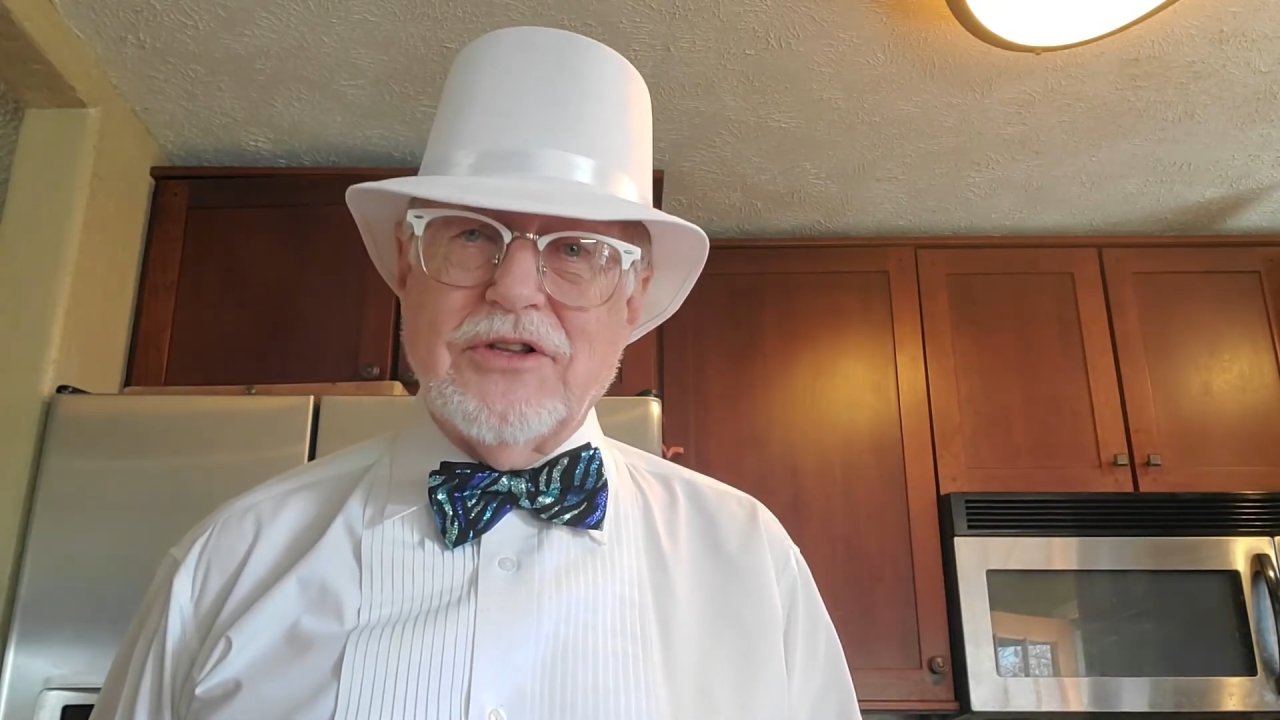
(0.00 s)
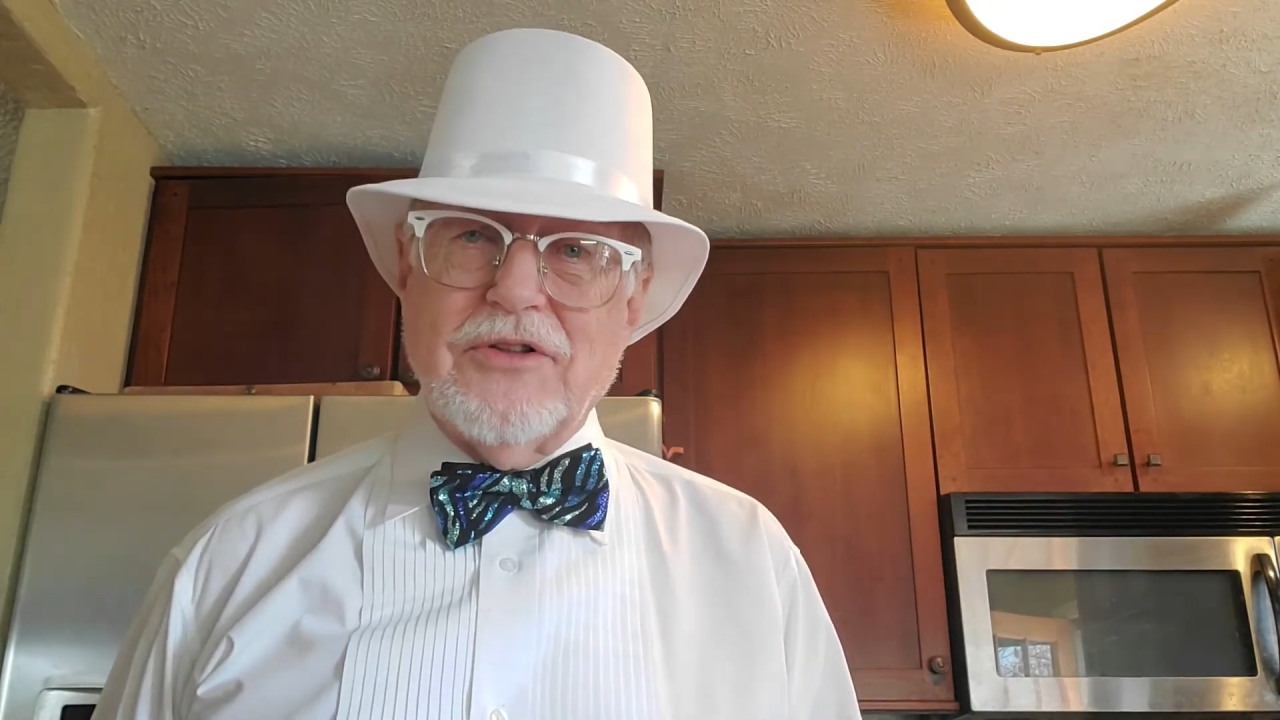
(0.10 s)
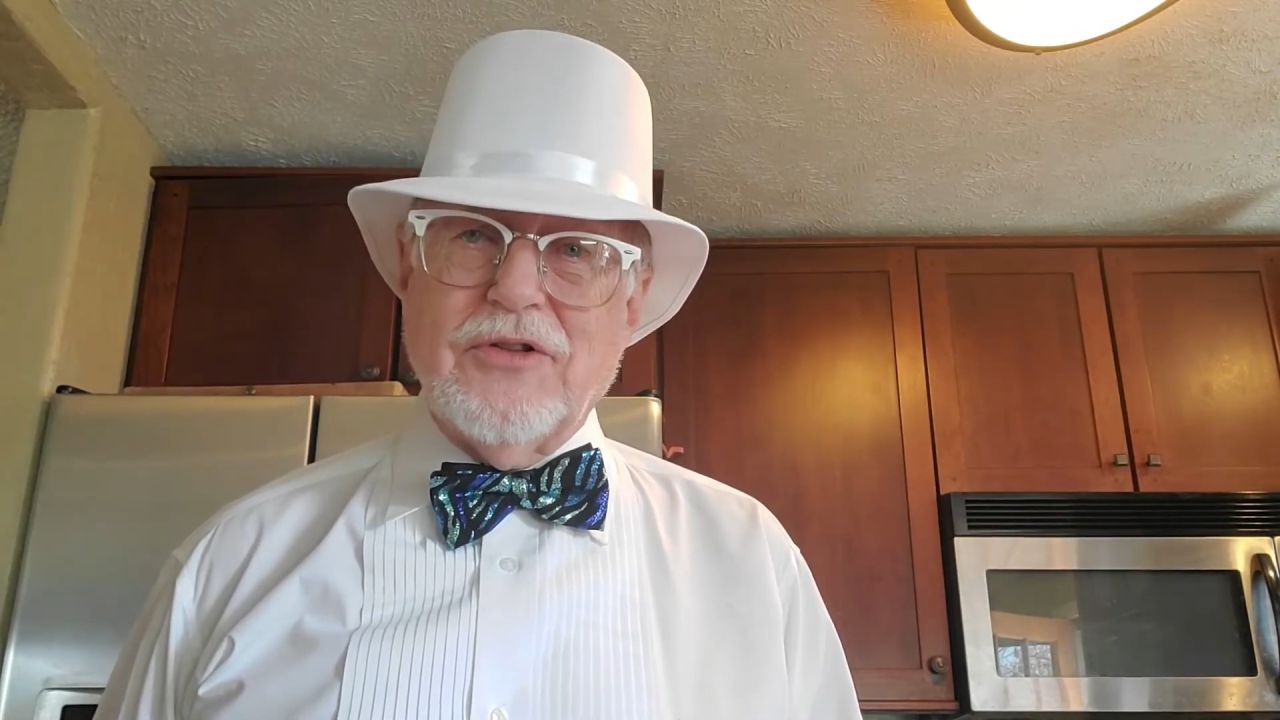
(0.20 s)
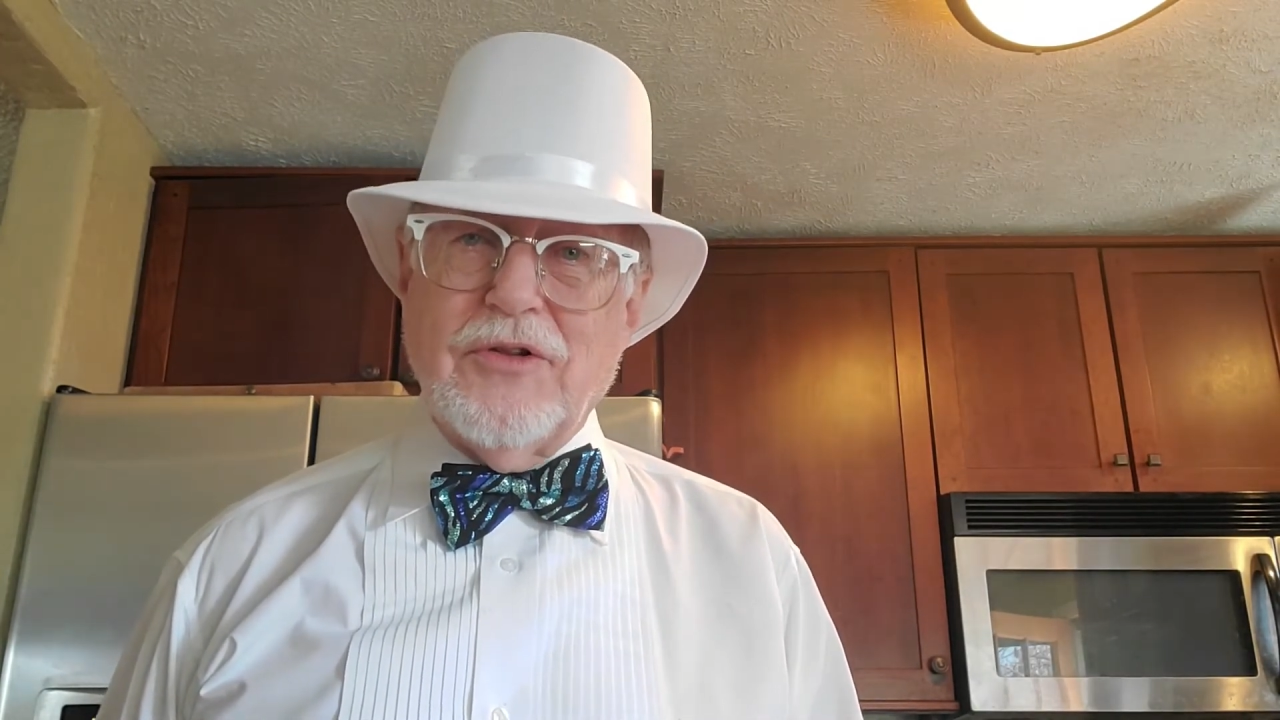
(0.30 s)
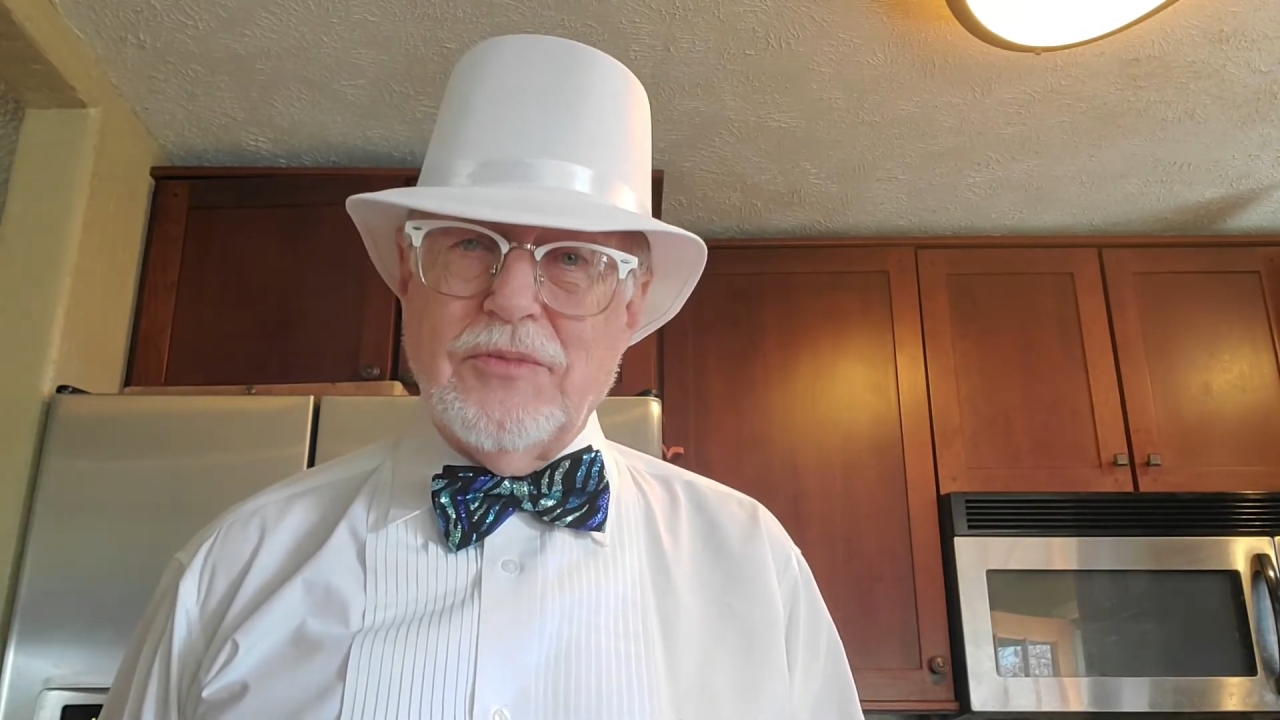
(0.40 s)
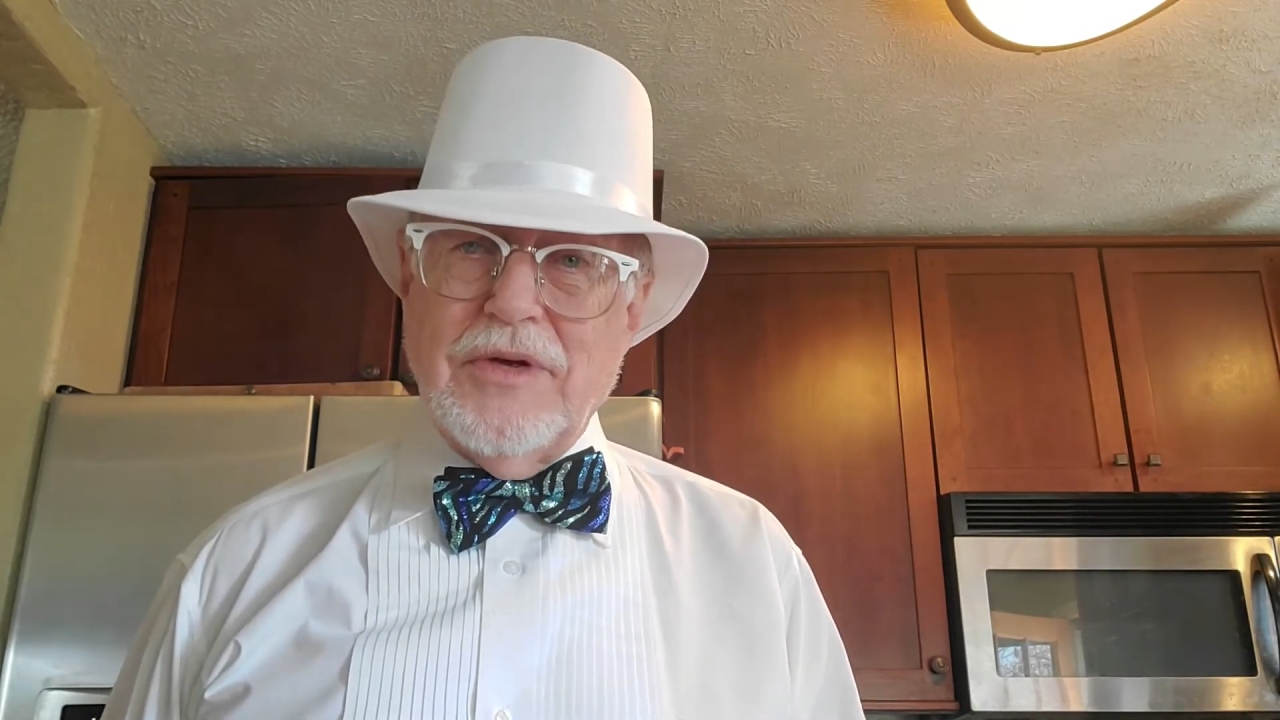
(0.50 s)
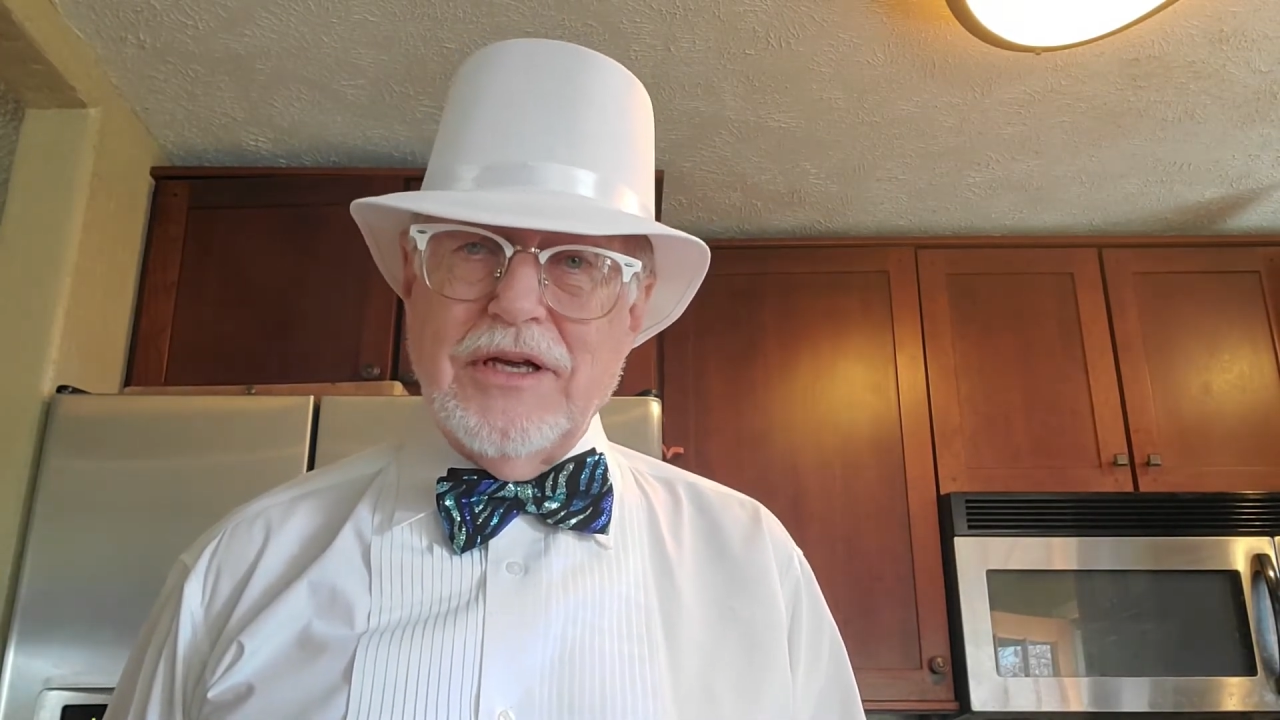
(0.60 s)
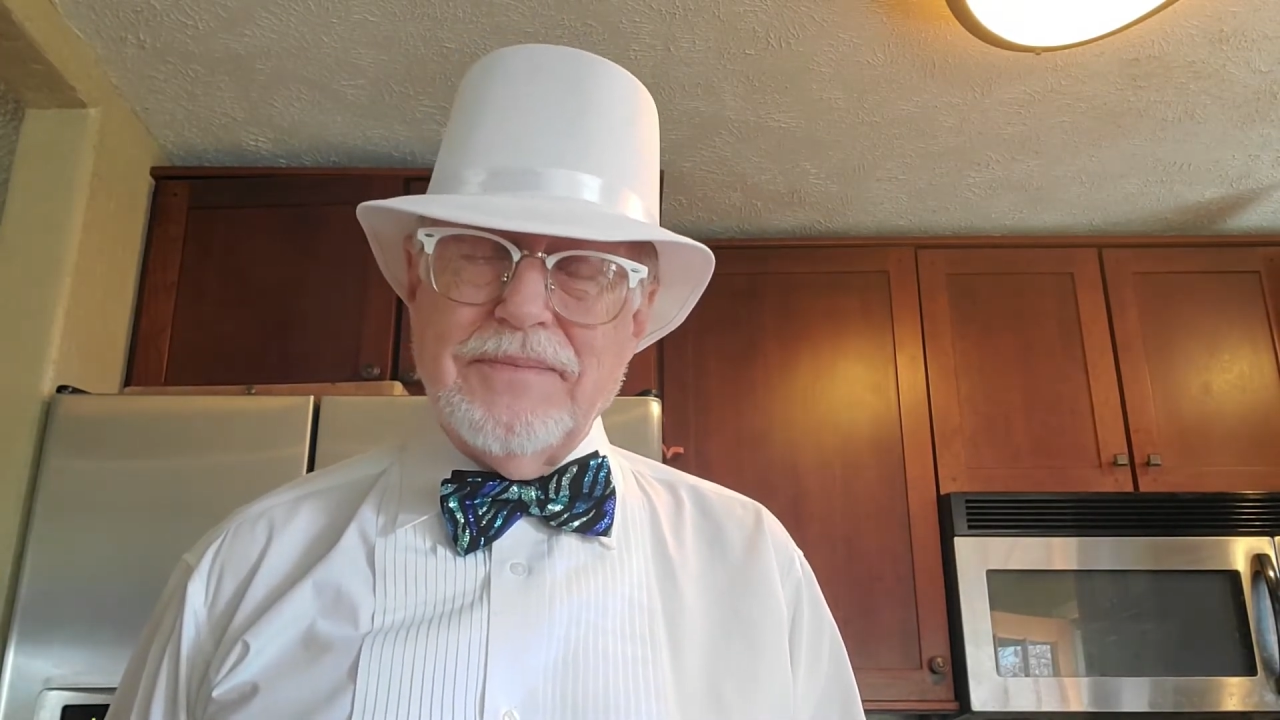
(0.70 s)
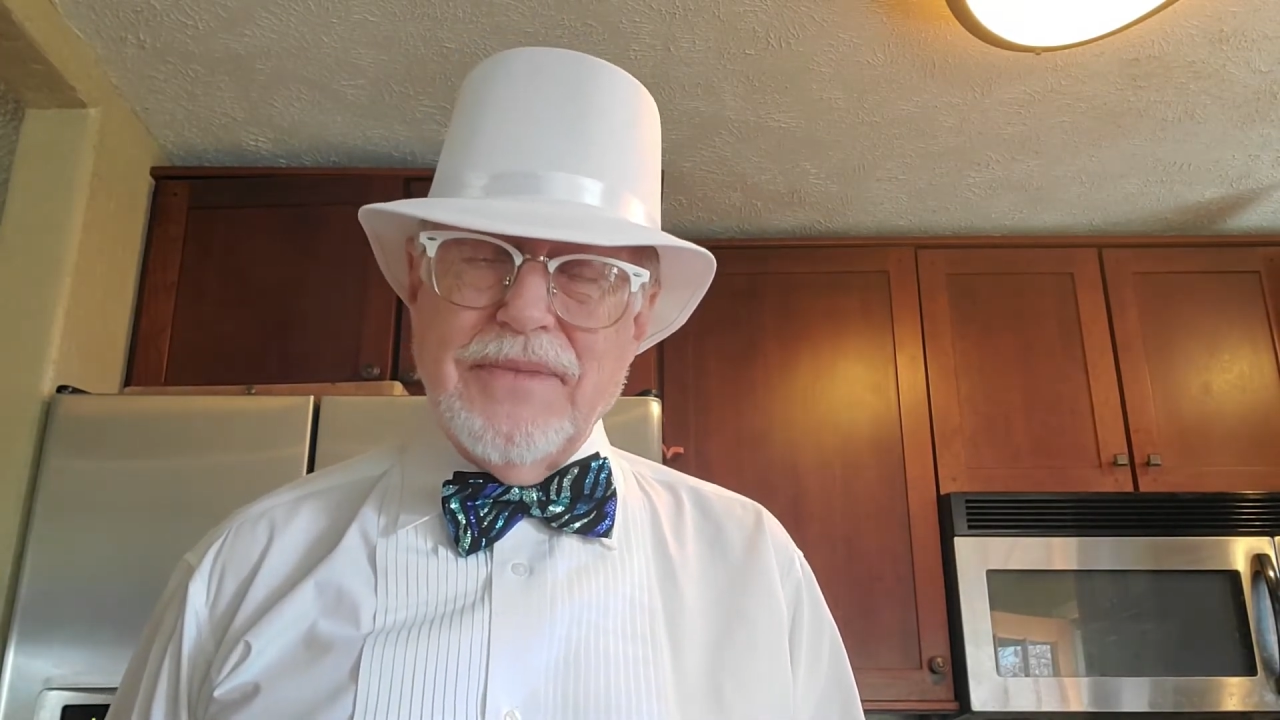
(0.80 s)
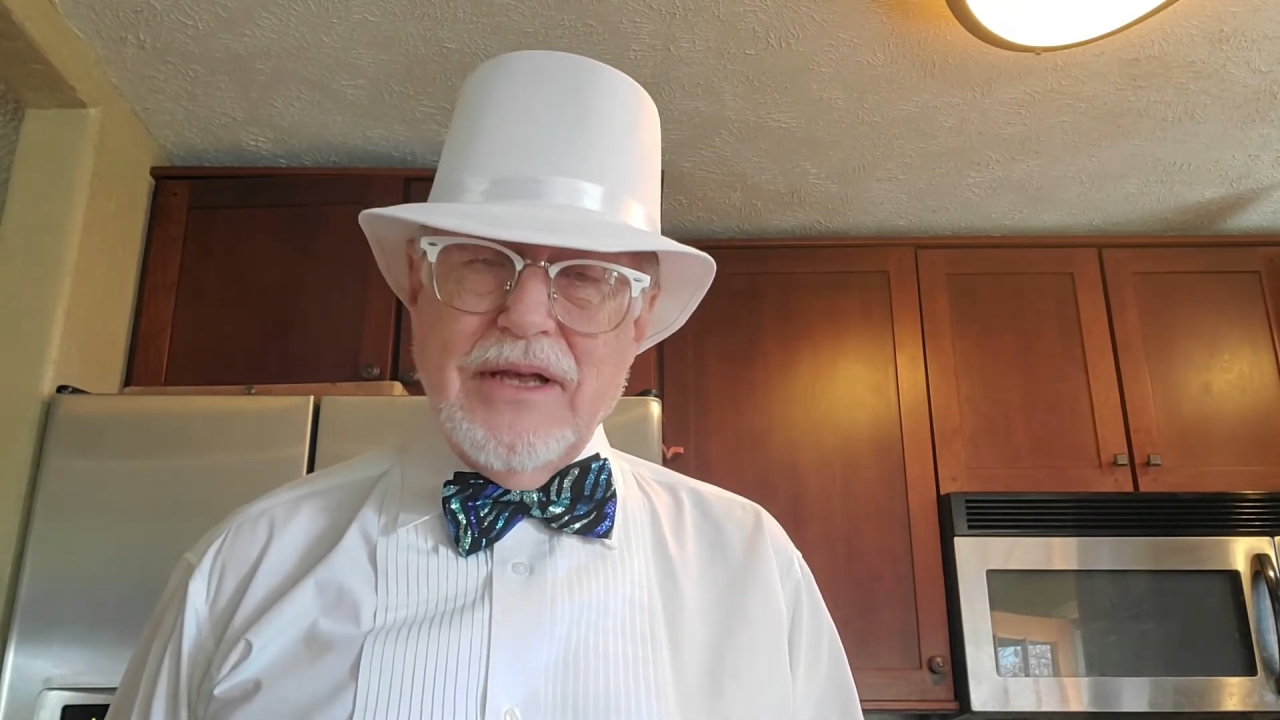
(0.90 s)
other than
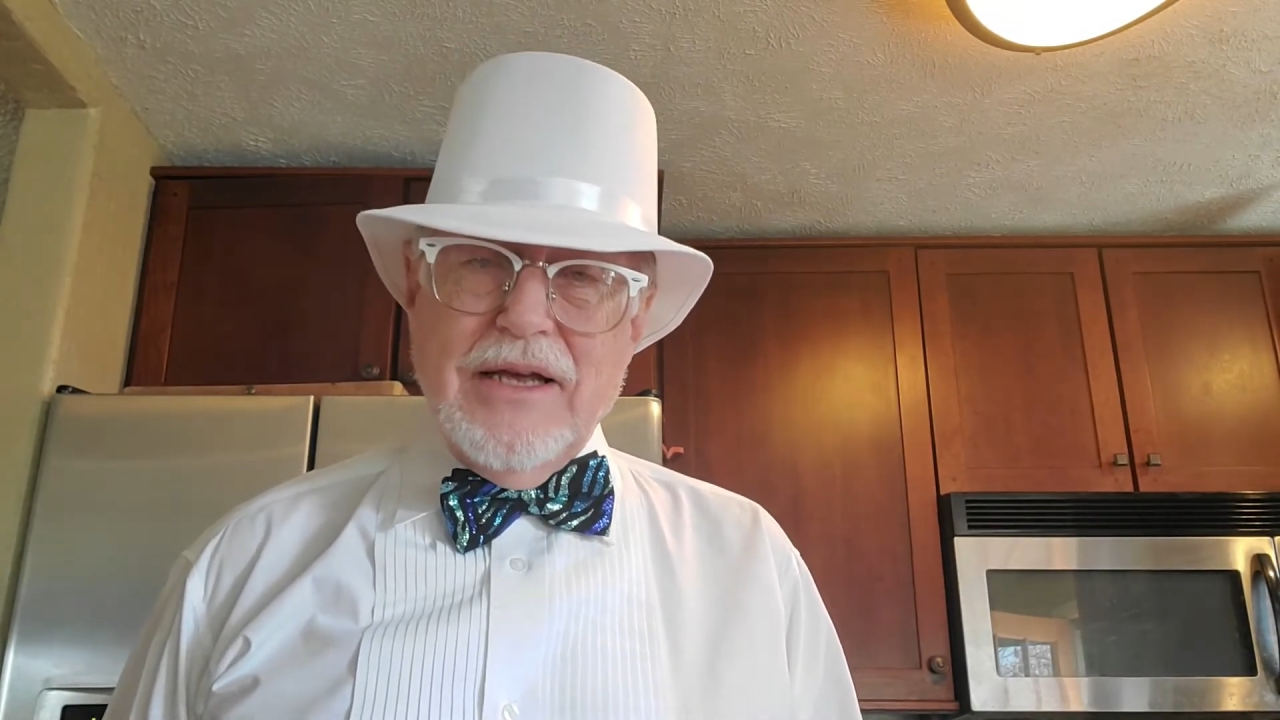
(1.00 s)
me.